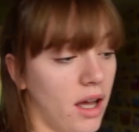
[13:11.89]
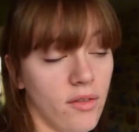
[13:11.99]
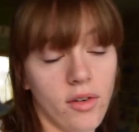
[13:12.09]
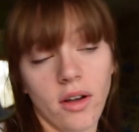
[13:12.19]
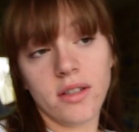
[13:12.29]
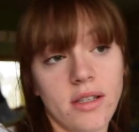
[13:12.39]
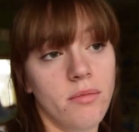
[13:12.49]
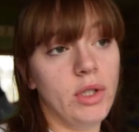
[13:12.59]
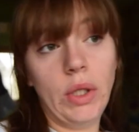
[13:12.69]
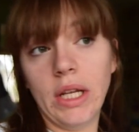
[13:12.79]
I've got
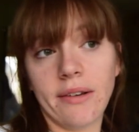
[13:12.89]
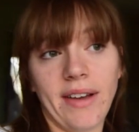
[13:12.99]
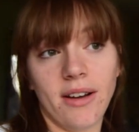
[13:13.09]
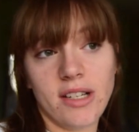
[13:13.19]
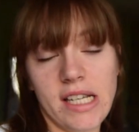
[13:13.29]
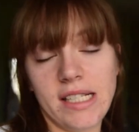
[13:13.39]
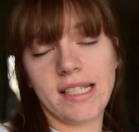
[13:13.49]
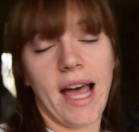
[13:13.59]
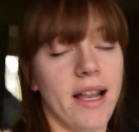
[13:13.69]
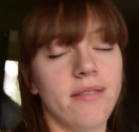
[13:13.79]
some new look
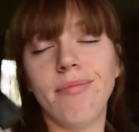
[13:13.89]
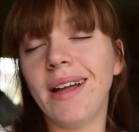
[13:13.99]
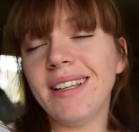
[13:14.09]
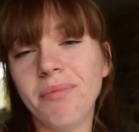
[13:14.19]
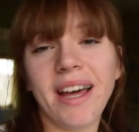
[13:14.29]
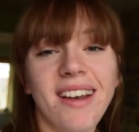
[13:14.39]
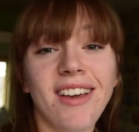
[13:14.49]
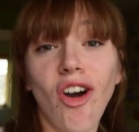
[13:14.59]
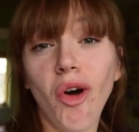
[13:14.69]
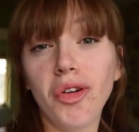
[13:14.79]
vouchers and money
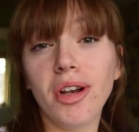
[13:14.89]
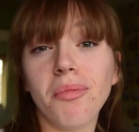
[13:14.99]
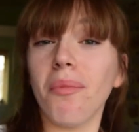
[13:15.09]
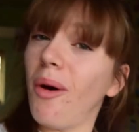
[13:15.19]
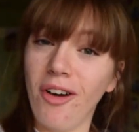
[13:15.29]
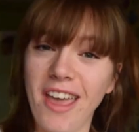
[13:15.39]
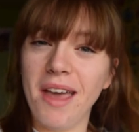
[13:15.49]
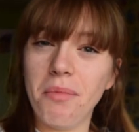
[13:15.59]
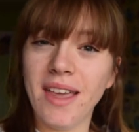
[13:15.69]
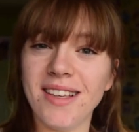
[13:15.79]
burning a hole in my
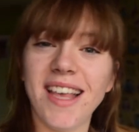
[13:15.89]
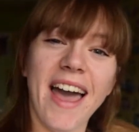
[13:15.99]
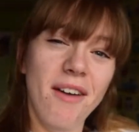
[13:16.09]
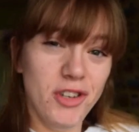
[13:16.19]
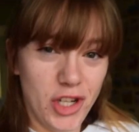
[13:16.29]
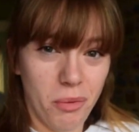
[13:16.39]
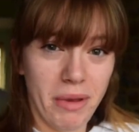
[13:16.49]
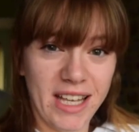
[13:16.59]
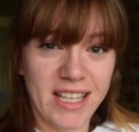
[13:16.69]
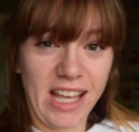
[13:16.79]
pocket because I have a
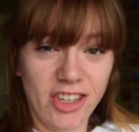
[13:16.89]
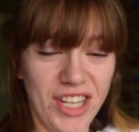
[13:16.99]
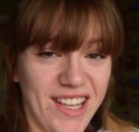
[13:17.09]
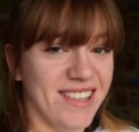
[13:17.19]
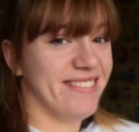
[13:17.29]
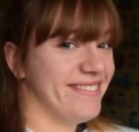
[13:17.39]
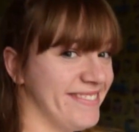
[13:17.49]
shopping addiction.